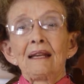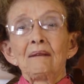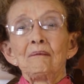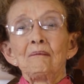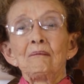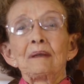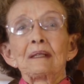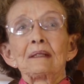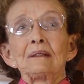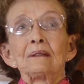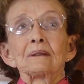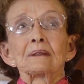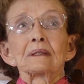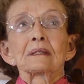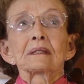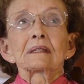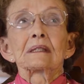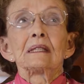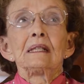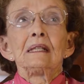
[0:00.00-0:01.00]
And
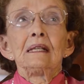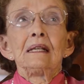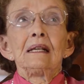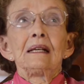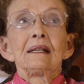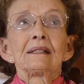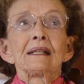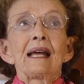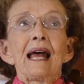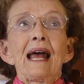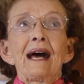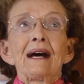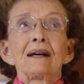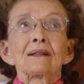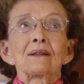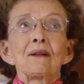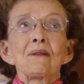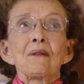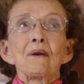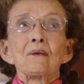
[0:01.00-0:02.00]
Bill was
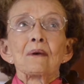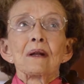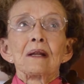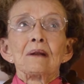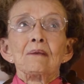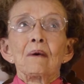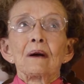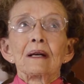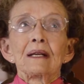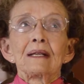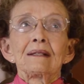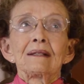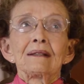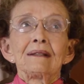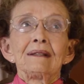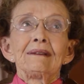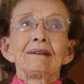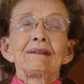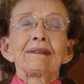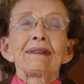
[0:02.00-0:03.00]
out on the
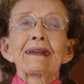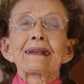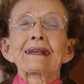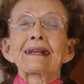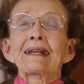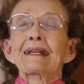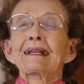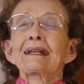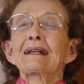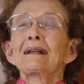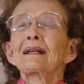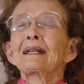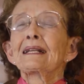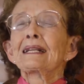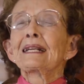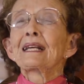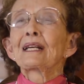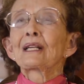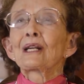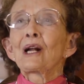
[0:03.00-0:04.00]
runway thinking,
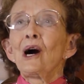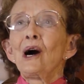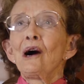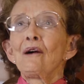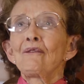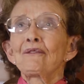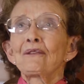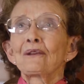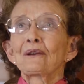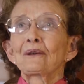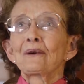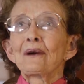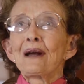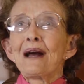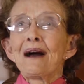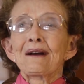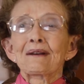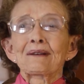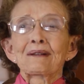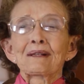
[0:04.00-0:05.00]
get off the
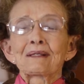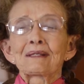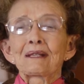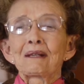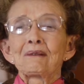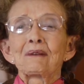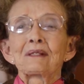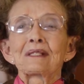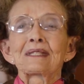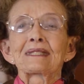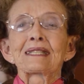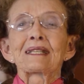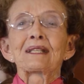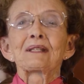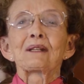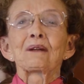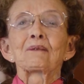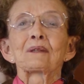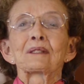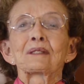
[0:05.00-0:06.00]
ground, because they
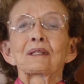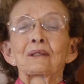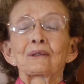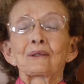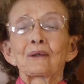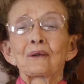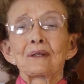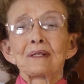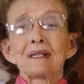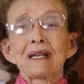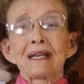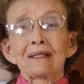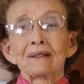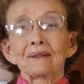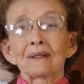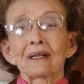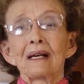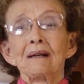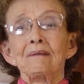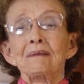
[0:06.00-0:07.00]
said there was a
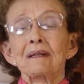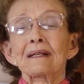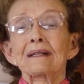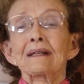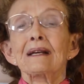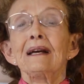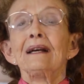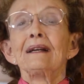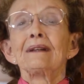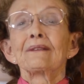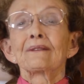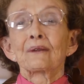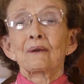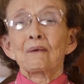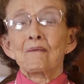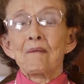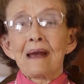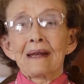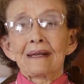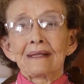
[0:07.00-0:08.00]
tornado coming
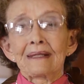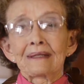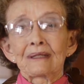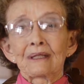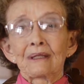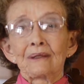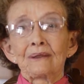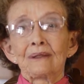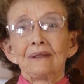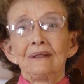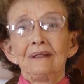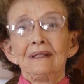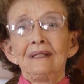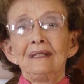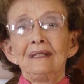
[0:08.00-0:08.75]
through Manitou.